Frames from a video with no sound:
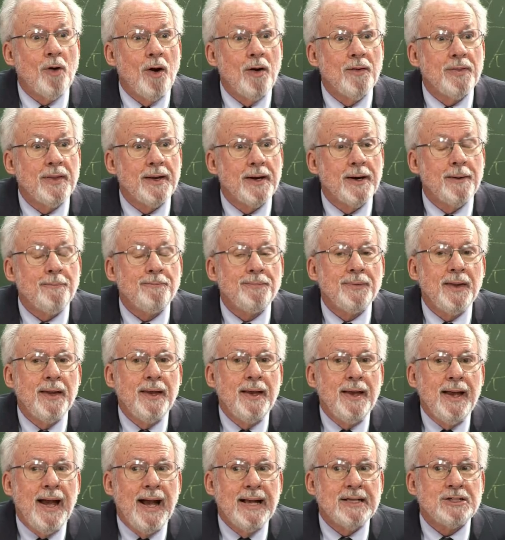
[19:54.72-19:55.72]
wrong there.
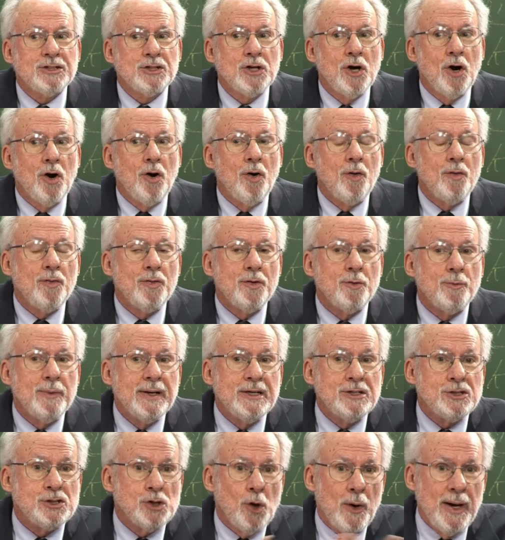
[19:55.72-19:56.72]
And so the
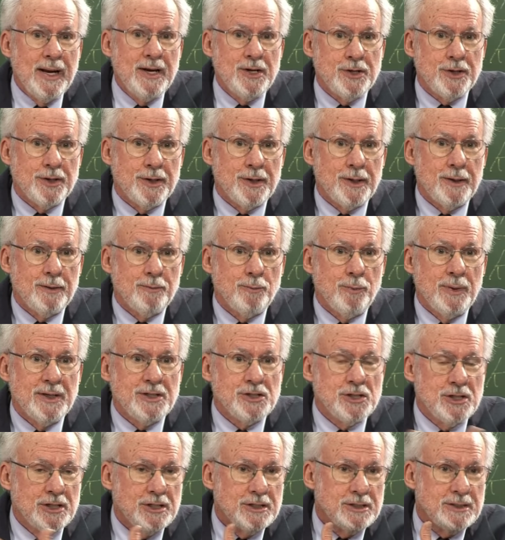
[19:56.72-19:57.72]
rejoinder,
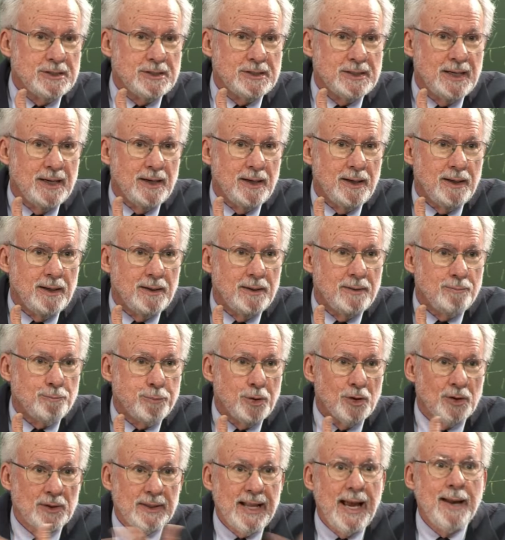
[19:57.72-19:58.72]
which is
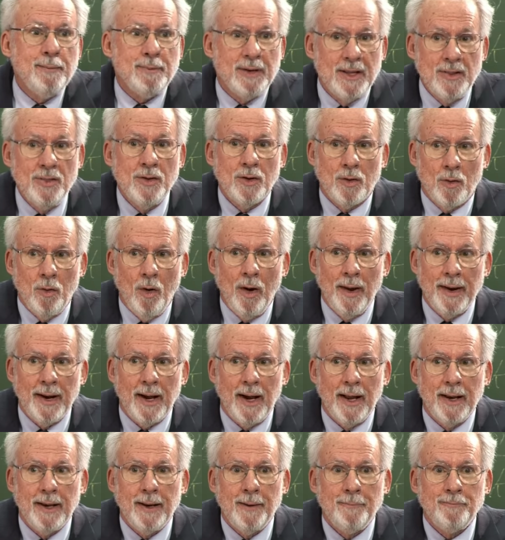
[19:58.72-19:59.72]
proclaimed in the
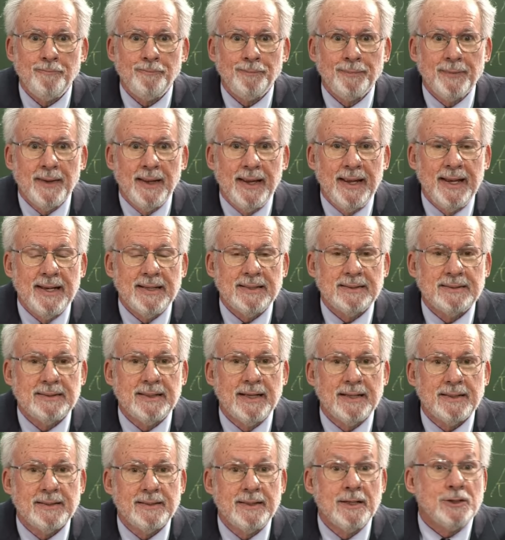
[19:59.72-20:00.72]
Quran, is
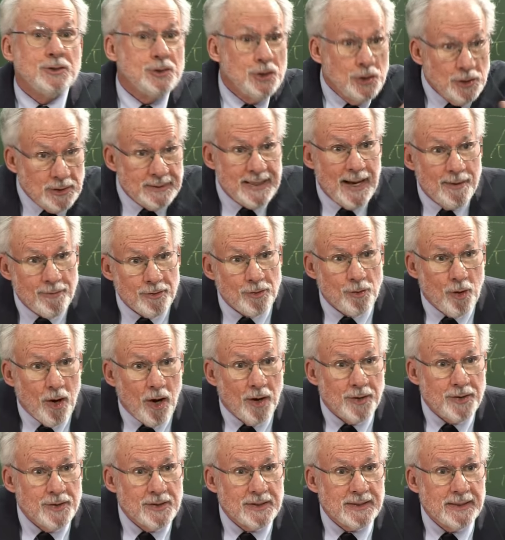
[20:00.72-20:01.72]
that the Jews have it
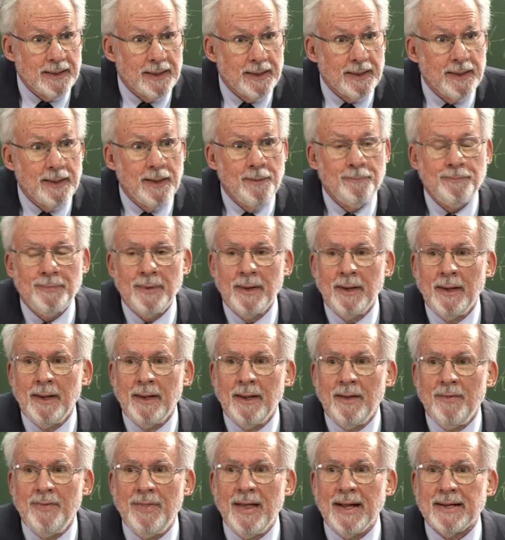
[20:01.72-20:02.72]
wrong, you see.
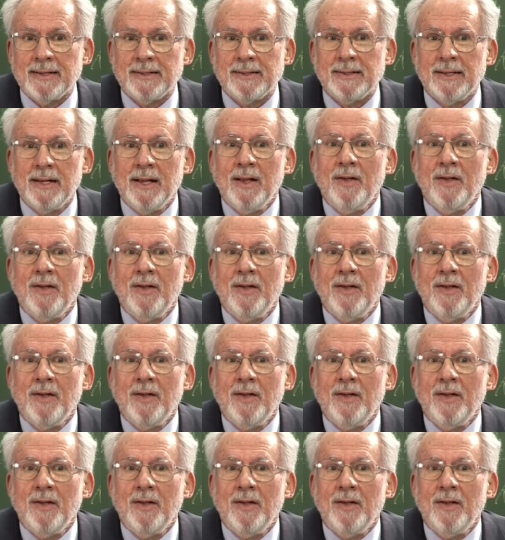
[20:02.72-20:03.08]
That